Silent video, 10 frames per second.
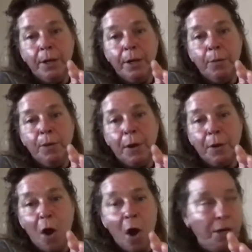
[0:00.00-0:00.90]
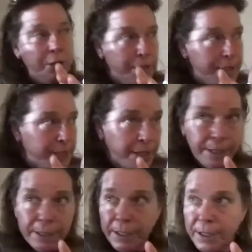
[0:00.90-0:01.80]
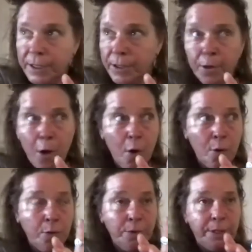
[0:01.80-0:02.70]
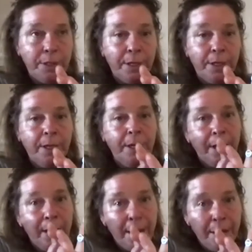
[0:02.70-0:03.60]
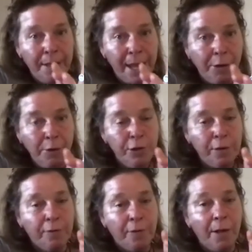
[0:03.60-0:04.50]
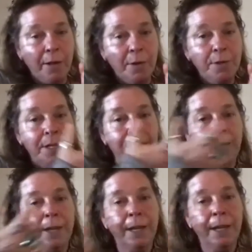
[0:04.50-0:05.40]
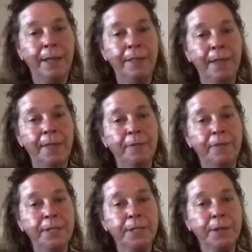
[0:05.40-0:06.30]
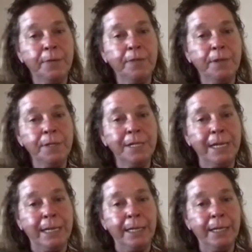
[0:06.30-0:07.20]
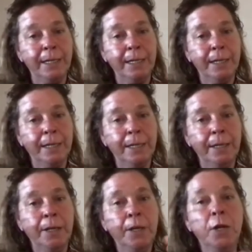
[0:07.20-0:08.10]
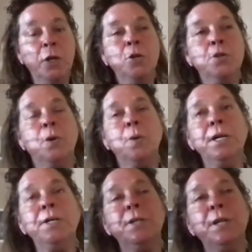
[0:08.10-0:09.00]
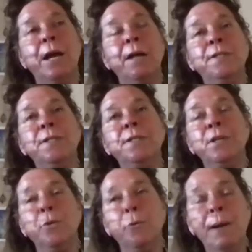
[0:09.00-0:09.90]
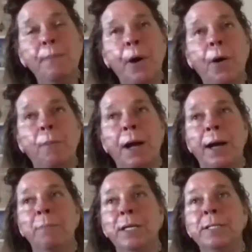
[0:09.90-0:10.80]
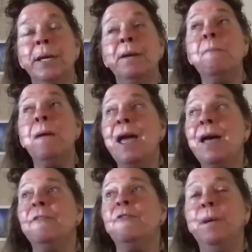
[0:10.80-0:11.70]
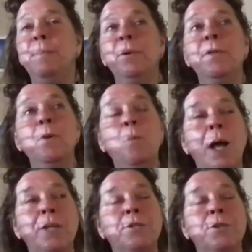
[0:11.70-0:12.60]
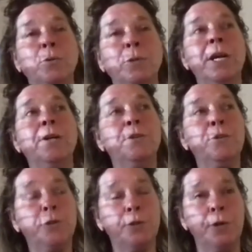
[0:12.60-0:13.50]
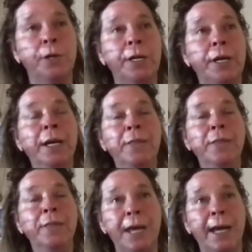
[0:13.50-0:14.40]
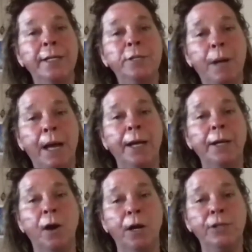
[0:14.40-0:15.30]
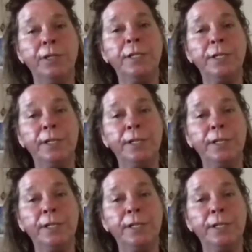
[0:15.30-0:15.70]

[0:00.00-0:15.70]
with our consciousness goes, the energy follows, and then the physical fills in. So it is an this is in great part behind my saying, man, if people in the West only understood the science behind consciousness and